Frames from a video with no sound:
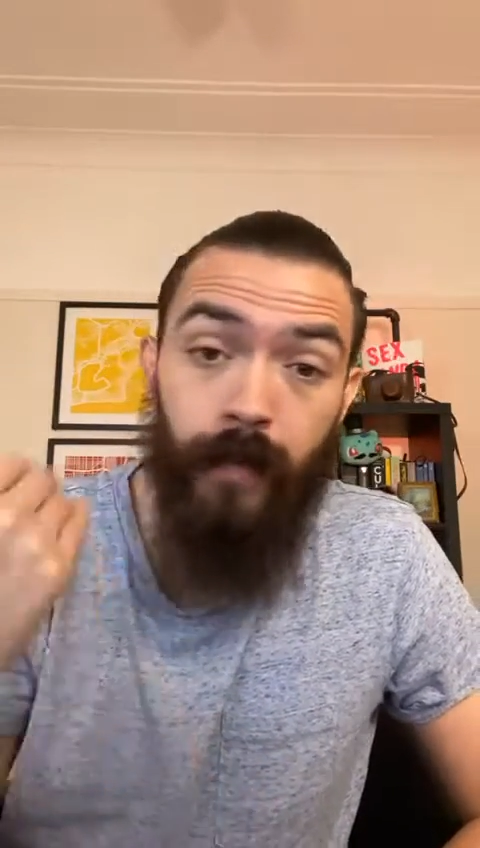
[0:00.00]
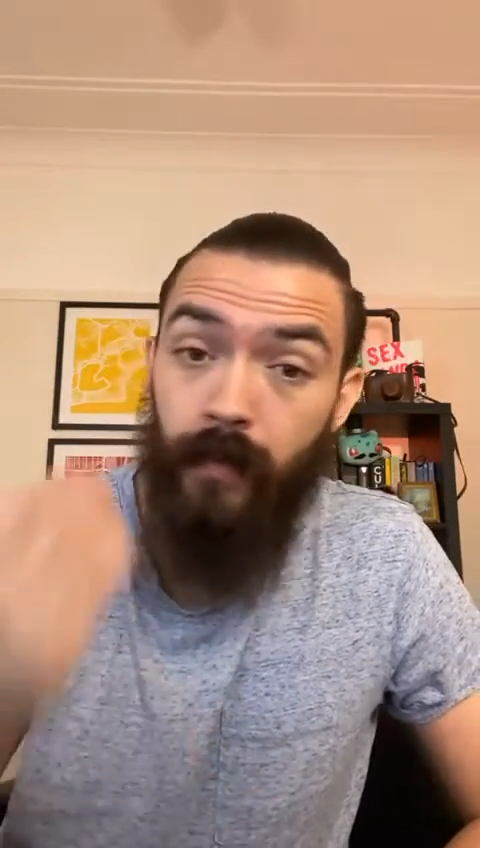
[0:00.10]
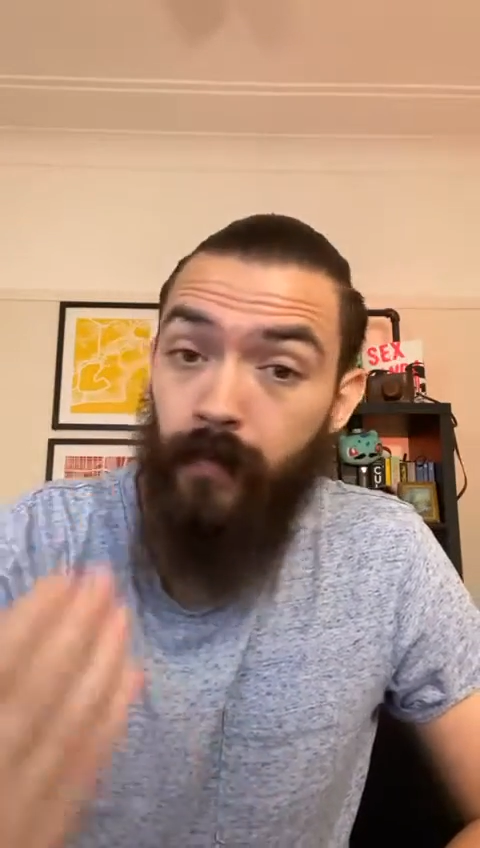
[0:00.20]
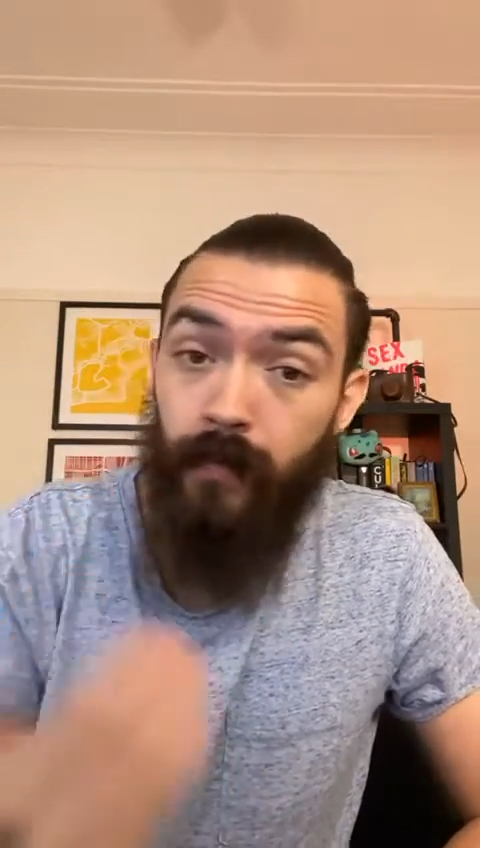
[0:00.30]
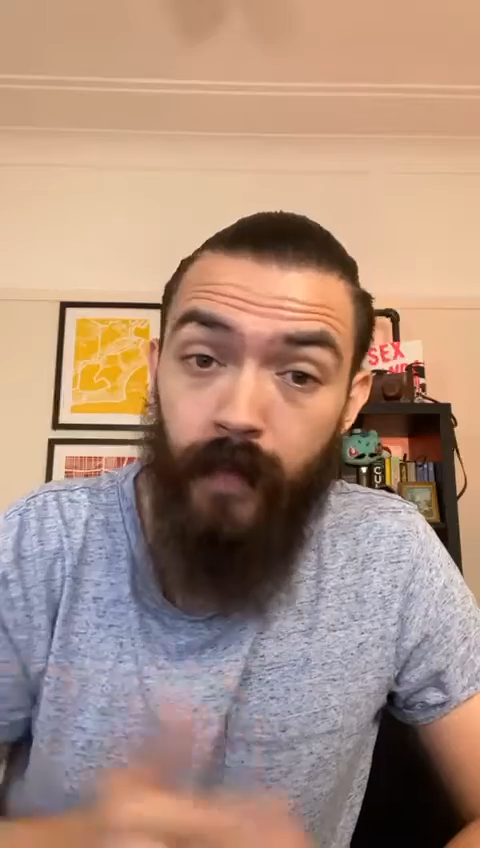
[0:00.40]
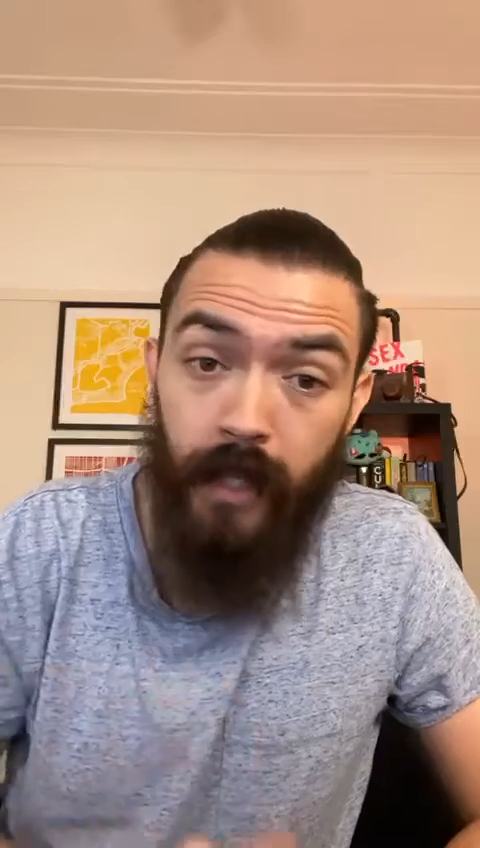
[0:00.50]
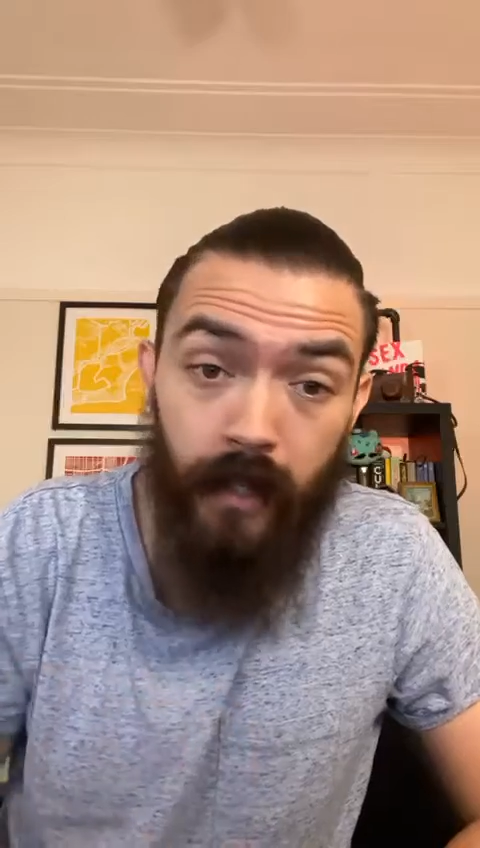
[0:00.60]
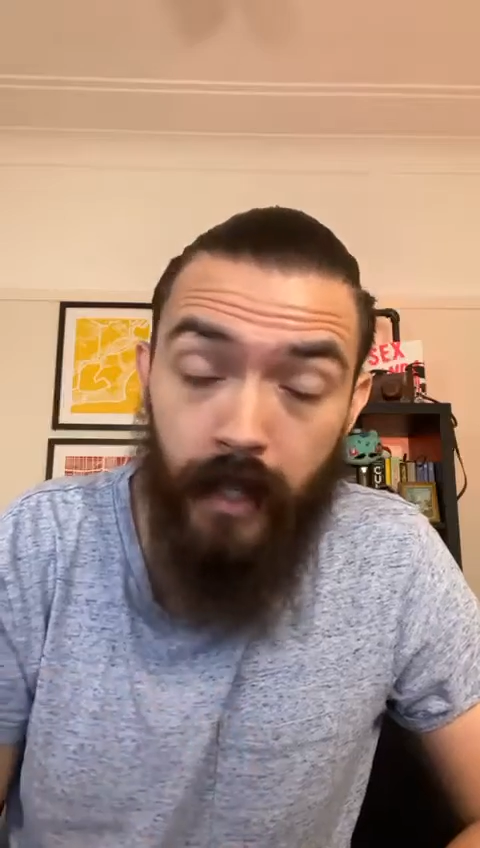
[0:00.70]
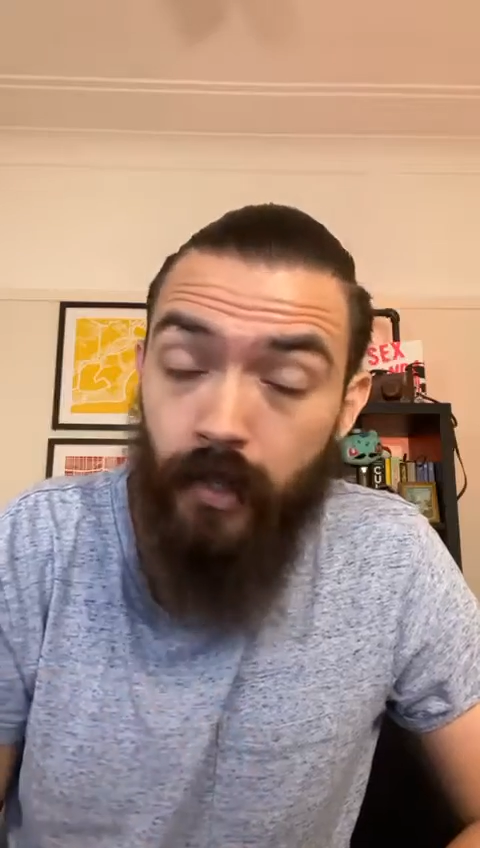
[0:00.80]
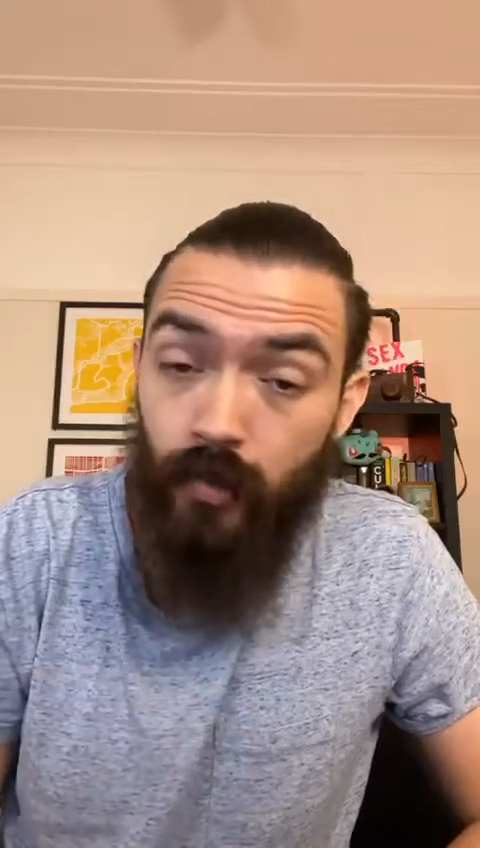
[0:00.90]
they've
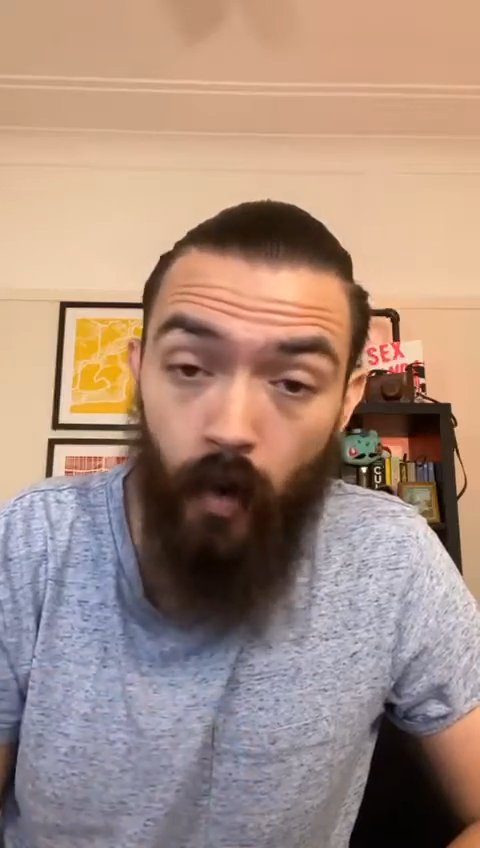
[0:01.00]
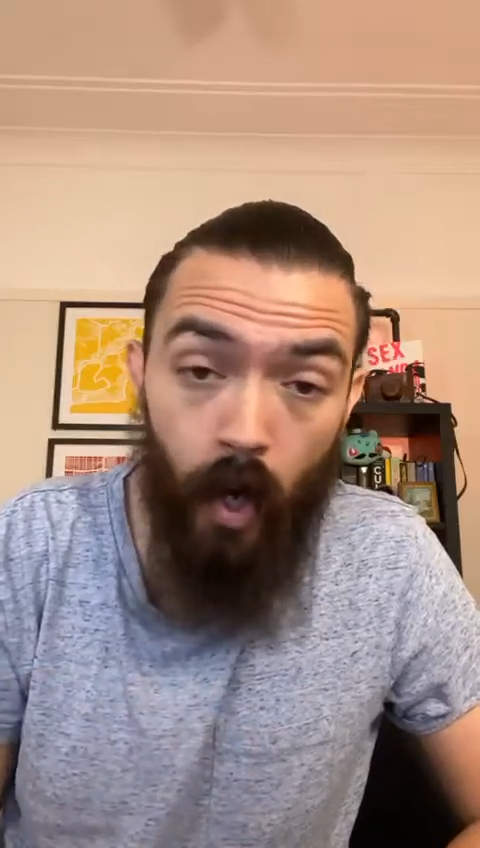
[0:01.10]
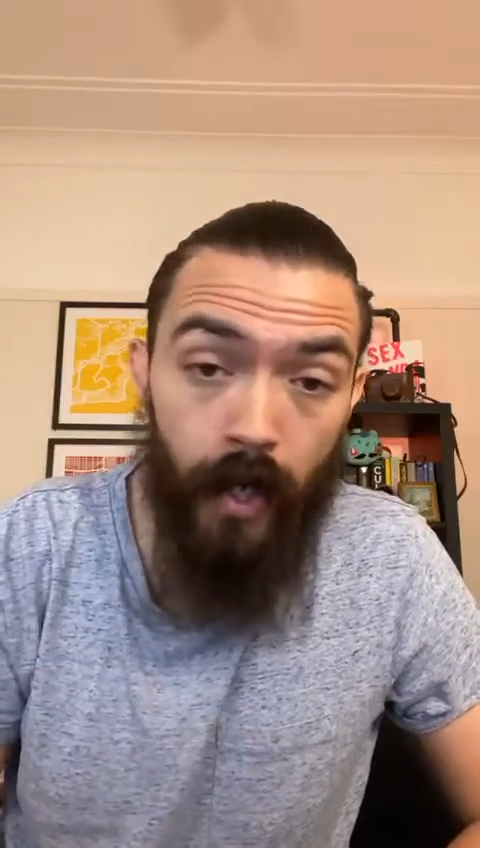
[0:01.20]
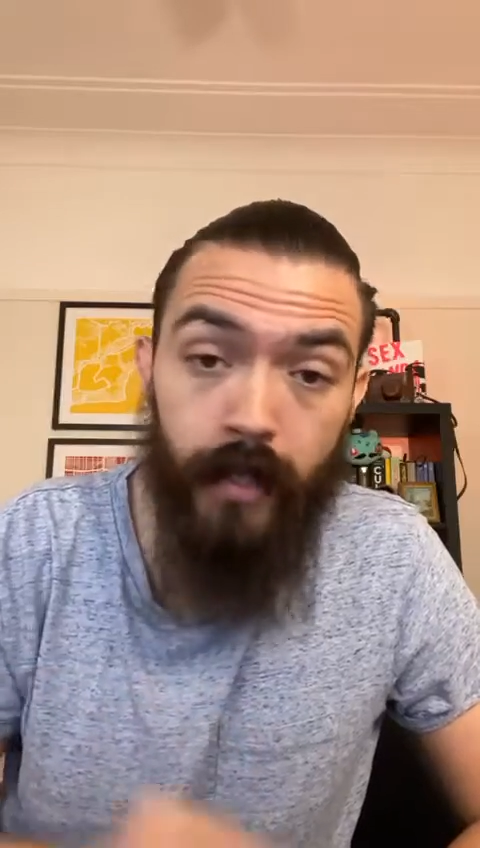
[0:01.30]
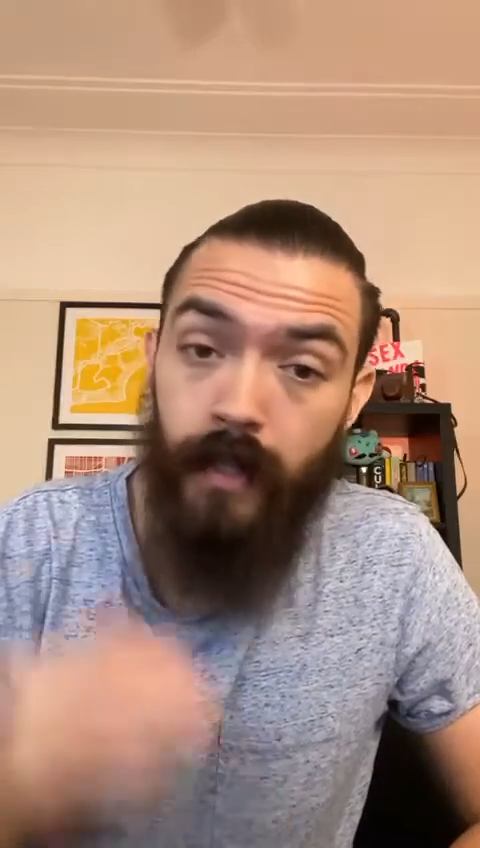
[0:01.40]
hit their strides,